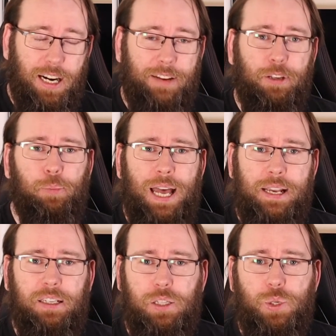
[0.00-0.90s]
having
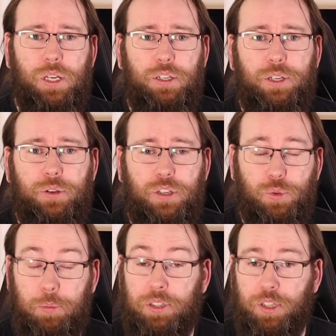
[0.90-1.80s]
black Clouson tuners
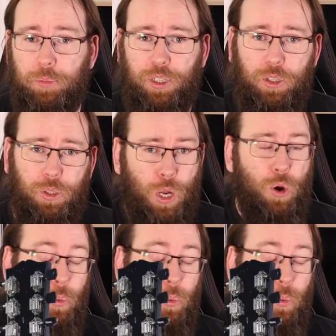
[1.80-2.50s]
would be super cool.